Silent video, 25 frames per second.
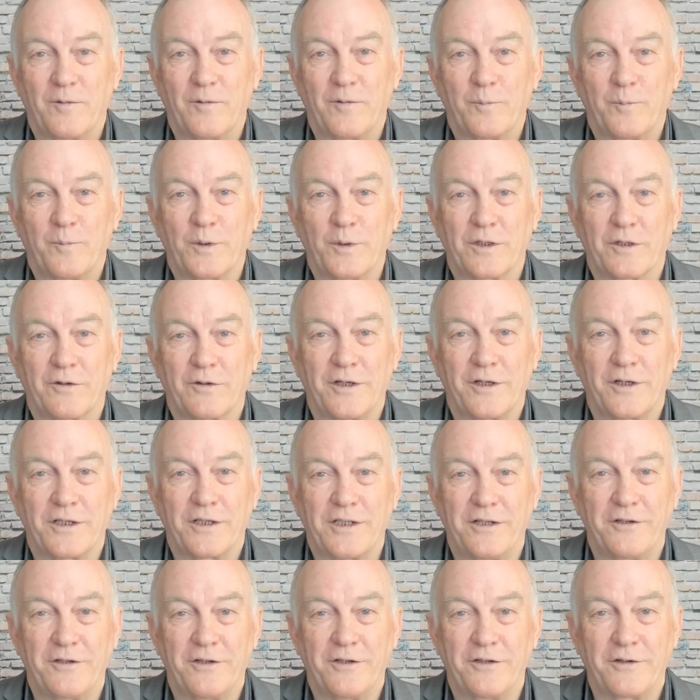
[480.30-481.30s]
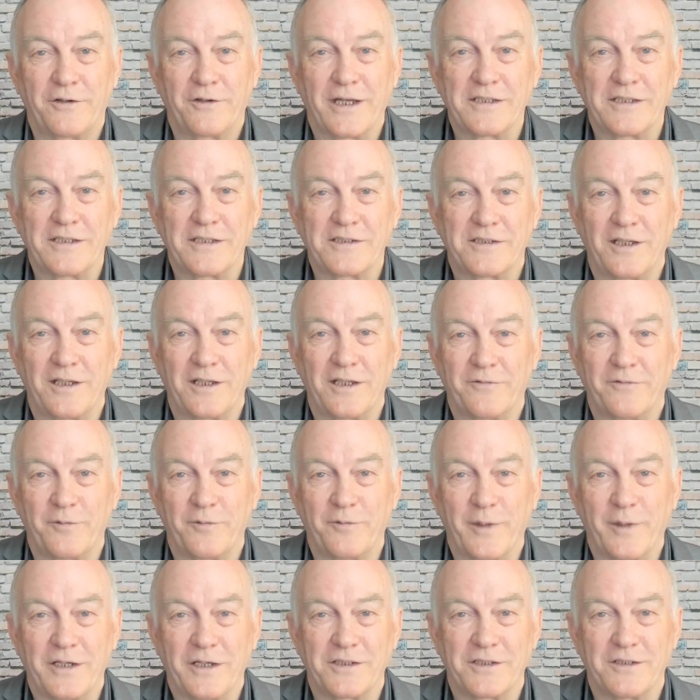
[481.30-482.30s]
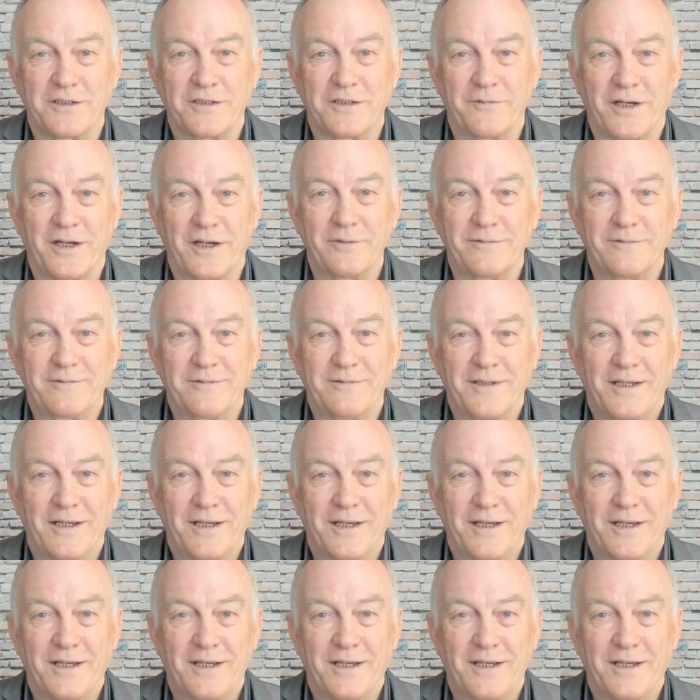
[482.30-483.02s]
put the criteria against the information available,